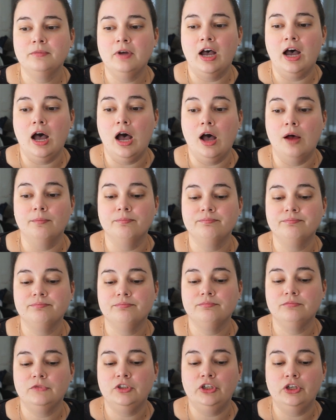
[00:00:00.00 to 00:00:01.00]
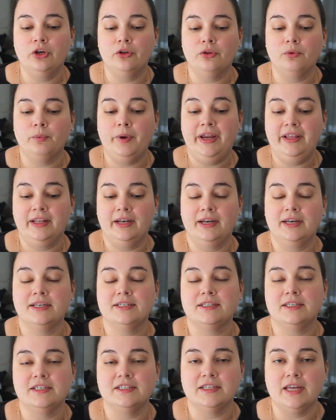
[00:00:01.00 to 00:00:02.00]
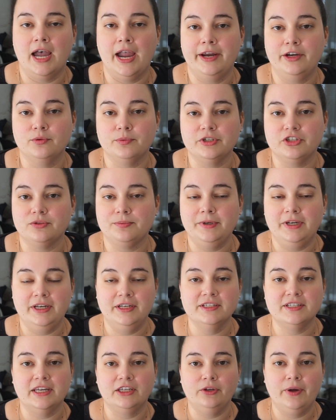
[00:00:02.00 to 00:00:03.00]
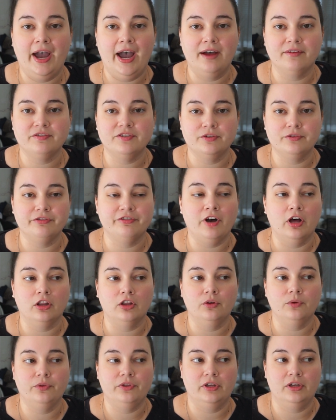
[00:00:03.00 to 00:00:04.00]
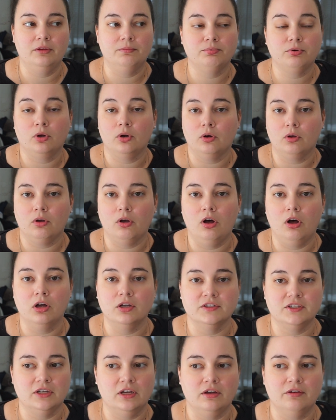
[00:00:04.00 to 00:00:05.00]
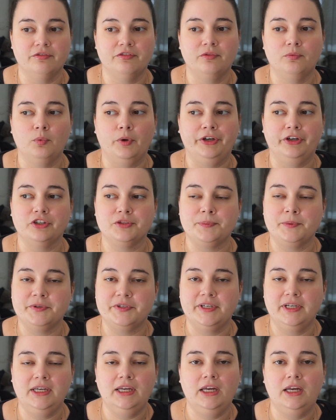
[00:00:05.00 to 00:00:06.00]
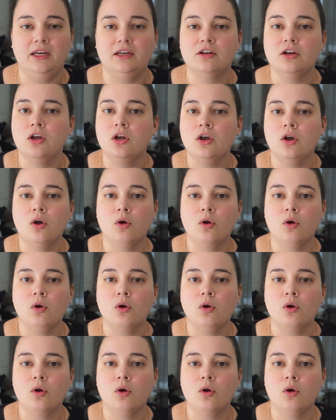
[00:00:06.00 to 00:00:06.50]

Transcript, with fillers: um, you know, the way that it's designed, which means that you have to follow the protocols of what you're supposed to eat,